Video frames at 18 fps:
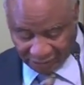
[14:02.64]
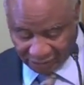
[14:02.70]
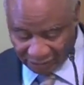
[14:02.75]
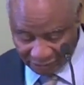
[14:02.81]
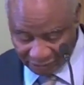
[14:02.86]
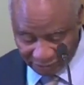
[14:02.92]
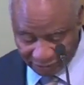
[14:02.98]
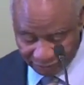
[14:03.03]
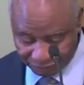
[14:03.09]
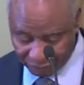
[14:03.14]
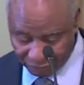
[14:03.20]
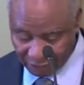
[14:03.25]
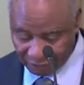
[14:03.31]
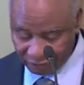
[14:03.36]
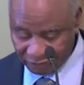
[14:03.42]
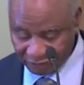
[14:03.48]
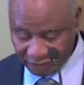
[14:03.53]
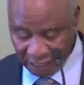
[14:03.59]

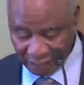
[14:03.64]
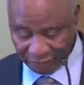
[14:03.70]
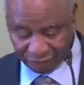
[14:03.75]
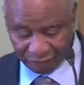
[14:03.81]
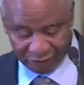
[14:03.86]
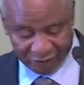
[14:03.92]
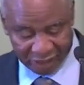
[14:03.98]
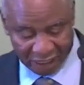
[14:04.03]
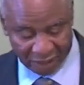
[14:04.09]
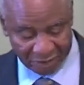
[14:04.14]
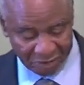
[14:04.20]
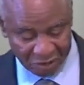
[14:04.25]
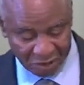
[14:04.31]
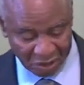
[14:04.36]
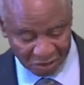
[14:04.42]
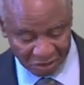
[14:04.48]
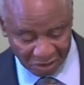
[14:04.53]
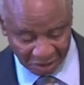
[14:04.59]
verse, that verse 11
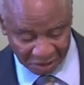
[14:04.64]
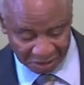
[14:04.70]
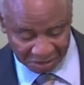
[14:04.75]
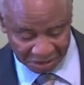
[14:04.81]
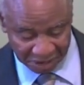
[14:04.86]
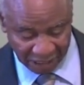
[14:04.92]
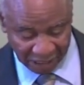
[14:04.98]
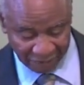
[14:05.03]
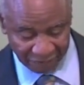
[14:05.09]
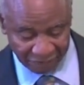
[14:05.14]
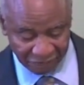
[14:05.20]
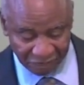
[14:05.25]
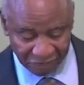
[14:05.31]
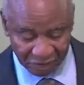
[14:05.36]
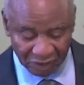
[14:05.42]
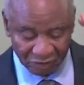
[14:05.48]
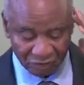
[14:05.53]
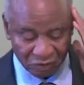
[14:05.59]
does not give
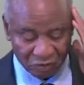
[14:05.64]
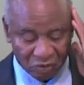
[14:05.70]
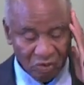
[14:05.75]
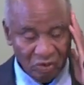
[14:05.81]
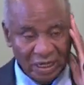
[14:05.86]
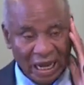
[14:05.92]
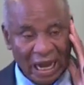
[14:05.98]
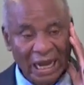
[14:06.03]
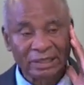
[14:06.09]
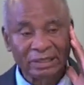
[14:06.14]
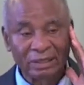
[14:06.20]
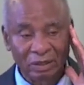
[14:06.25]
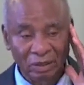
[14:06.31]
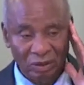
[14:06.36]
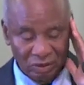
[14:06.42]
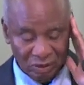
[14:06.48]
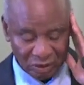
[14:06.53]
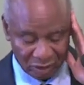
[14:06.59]
a full
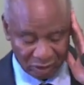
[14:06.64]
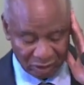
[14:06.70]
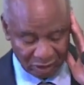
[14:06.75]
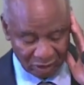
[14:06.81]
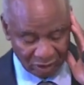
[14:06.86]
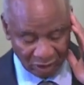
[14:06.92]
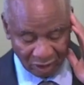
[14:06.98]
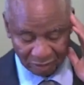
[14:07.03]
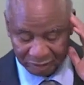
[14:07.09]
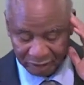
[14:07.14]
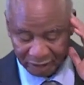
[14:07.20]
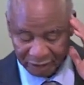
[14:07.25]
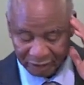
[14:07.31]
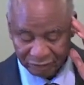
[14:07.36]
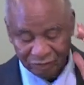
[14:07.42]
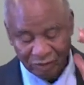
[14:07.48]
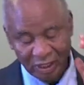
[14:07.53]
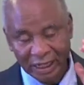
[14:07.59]
catalog of the
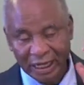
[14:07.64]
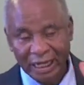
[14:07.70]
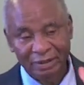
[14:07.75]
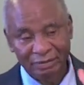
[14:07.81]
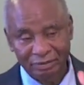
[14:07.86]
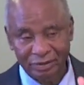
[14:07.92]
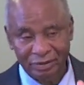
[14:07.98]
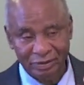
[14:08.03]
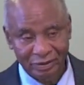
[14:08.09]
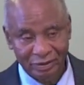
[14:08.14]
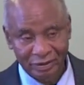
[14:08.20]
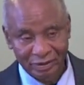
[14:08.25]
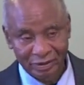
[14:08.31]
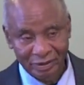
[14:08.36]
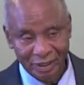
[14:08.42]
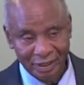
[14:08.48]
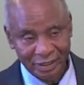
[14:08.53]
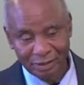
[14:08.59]
different gifts.
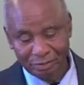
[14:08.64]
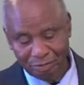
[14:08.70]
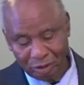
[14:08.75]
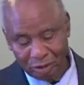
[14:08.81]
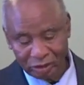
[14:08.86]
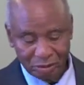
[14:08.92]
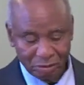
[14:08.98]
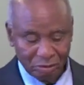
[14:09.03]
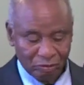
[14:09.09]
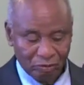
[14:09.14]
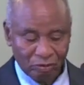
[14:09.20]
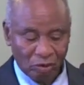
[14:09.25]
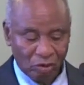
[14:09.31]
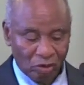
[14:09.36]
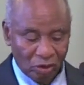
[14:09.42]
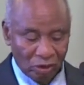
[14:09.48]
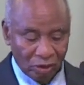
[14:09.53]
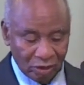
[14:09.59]
It's impossible
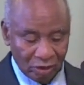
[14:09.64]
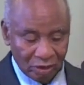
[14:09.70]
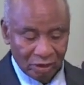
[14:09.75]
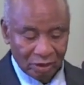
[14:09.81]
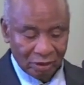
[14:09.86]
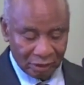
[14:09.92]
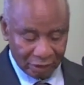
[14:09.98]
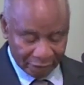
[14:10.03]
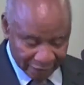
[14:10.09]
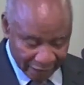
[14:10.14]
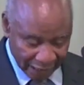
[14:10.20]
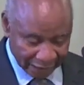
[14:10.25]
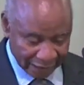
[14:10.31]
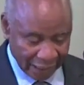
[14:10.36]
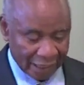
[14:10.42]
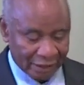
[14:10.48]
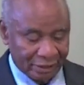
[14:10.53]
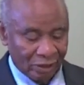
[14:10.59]
for
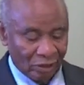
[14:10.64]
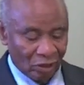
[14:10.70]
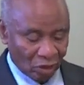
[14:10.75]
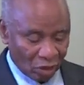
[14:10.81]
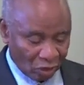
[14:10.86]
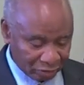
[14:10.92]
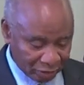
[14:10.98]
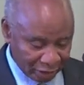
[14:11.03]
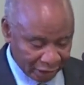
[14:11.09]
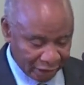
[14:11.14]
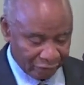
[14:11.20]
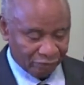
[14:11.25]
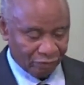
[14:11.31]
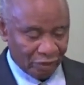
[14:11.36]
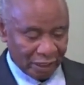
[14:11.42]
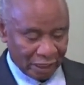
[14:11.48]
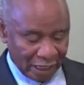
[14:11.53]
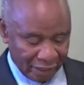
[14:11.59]
that catalog of the
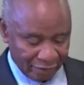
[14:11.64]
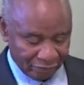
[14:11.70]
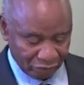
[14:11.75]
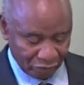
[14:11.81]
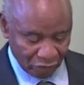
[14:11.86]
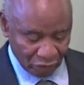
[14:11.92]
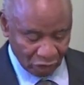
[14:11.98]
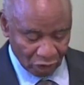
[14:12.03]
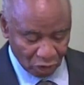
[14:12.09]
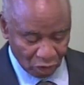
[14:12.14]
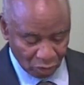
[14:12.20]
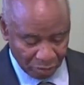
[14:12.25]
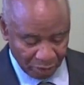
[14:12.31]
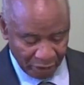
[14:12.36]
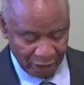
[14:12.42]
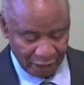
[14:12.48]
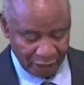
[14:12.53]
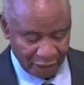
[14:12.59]
different gifts to
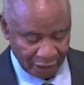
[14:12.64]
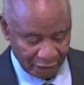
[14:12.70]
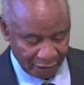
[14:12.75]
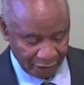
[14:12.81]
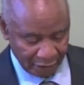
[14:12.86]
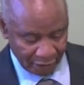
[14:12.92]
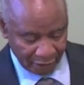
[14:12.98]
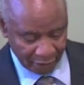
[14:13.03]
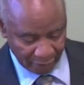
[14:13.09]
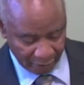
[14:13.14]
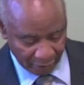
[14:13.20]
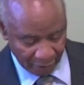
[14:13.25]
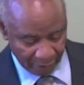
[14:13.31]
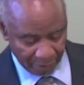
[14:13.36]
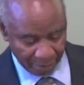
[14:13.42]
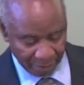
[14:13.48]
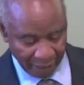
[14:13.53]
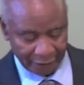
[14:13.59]
be here.
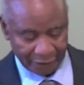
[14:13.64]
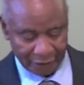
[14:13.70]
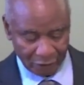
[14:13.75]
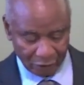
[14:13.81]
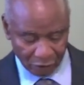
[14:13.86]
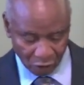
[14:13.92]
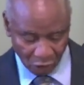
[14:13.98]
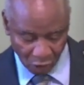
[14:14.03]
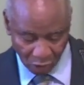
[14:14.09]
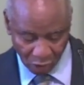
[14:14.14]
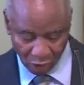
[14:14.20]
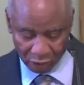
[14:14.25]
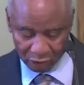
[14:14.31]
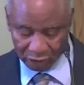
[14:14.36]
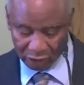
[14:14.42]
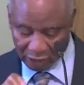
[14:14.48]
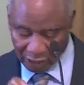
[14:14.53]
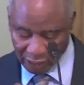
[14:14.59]
But
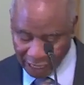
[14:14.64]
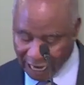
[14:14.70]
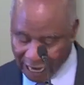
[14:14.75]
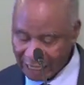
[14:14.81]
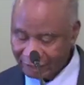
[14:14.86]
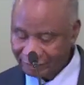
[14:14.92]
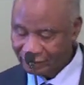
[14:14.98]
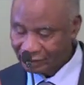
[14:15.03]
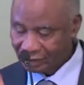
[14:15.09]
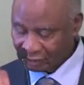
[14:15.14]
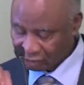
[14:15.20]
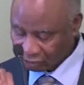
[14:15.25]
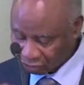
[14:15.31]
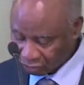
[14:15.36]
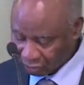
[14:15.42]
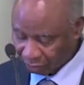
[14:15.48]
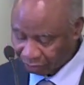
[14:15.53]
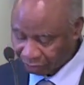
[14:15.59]
God has
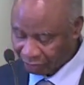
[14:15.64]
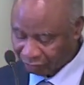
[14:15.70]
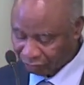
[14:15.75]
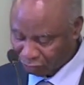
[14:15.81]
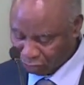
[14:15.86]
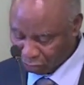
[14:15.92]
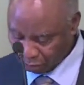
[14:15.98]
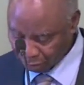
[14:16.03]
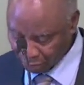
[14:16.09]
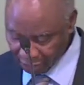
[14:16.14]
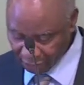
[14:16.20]
something for me,